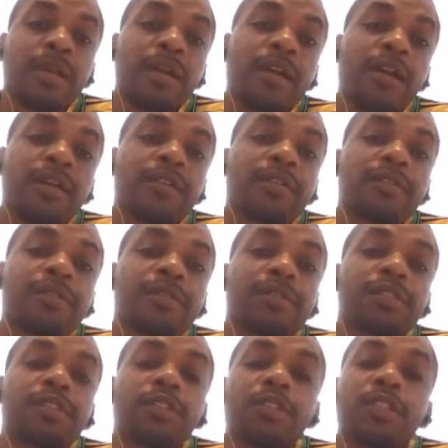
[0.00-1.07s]
All right?
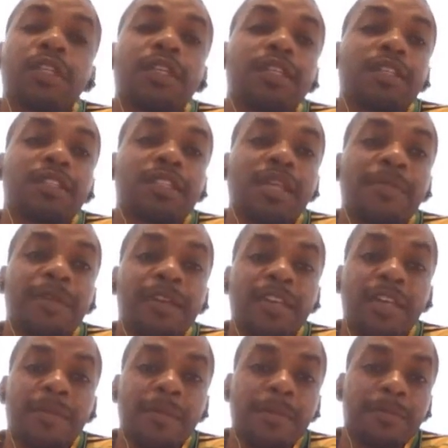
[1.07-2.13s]
So you need to step a
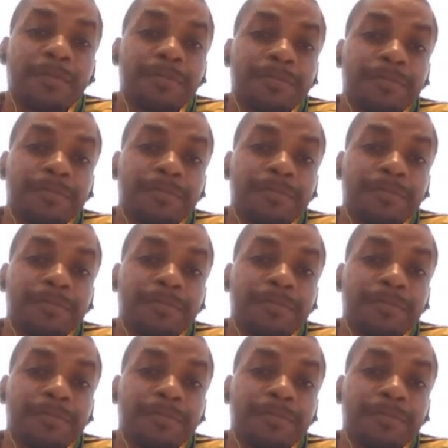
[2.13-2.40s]
game up.